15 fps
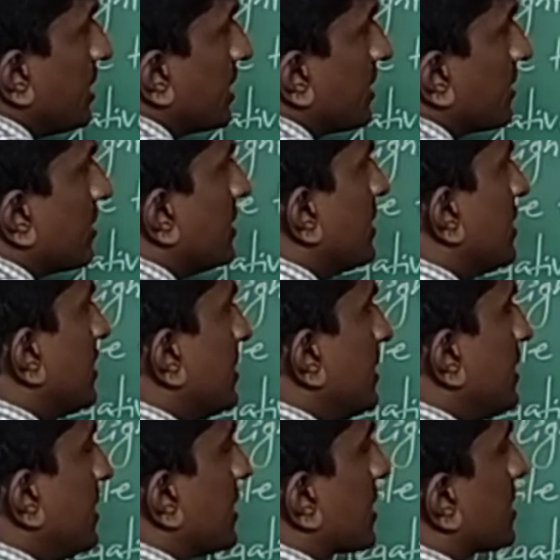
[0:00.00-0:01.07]
A.
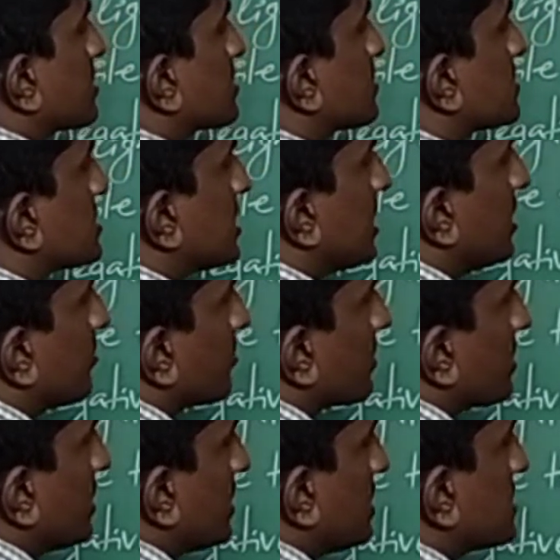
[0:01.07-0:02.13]
Here also same,
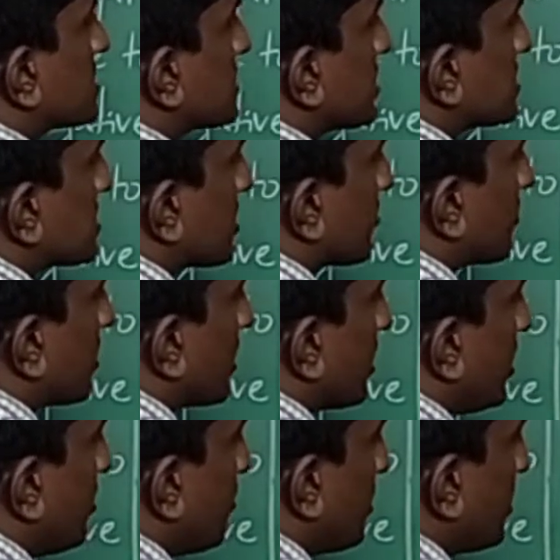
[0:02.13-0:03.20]
the distance of the
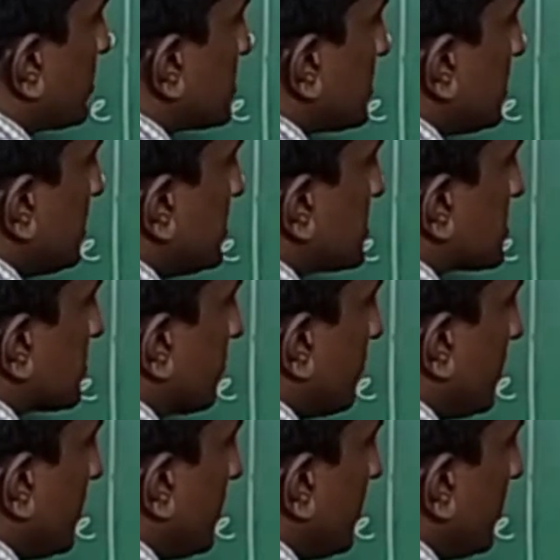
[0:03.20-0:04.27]
image is
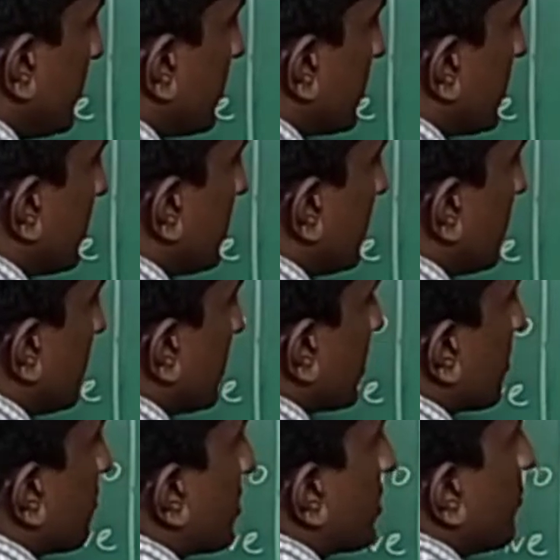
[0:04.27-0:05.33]
V,
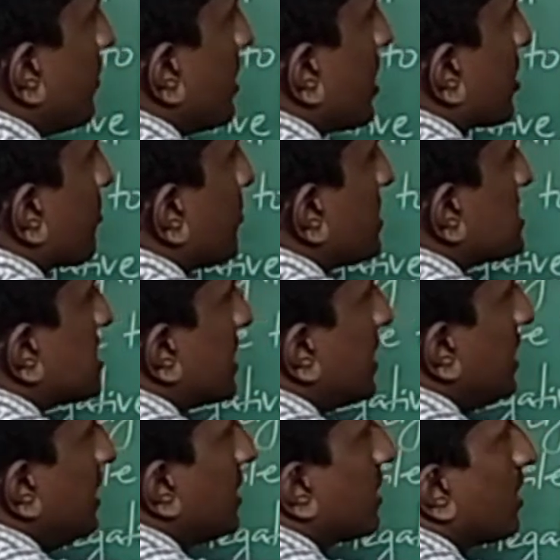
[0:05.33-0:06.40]
but we are
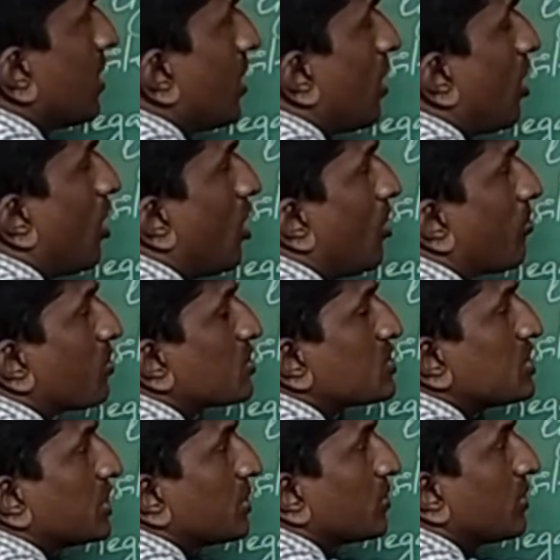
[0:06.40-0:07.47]
measuring
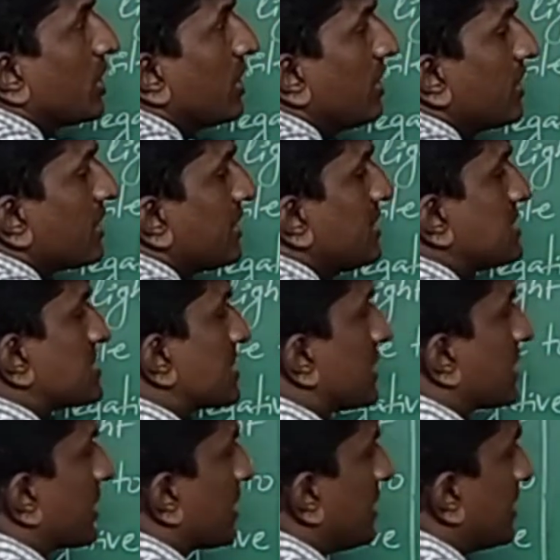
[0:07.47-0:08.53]
opposite to the
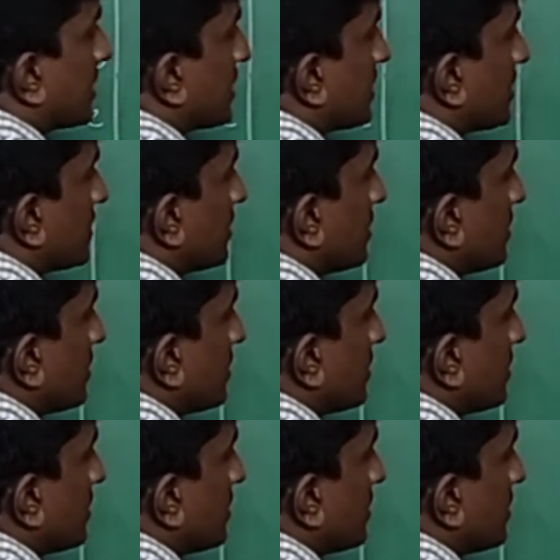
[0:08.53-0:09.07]
incident light ray.